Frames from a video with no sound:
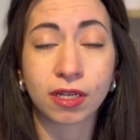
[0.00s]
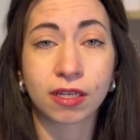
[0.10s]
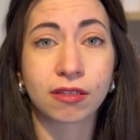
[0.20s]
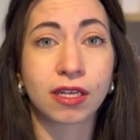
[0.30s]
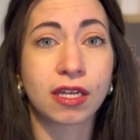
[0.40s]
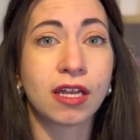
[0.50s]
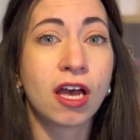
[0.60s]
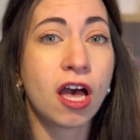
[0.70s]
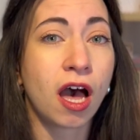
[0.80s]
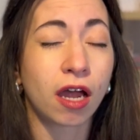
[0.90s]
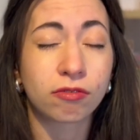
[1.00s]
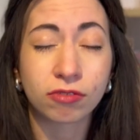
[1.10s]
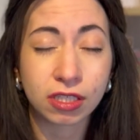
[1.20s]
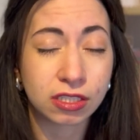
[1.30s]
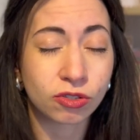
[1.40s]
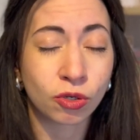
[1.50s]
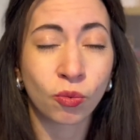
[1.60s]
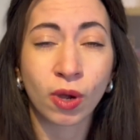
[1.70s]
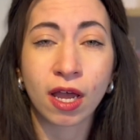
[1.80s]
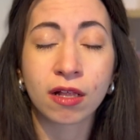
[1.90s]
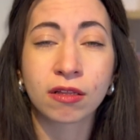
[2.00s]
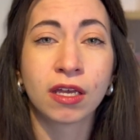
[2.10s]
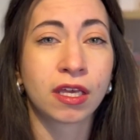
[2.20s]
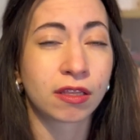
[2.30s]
and they are really doing well,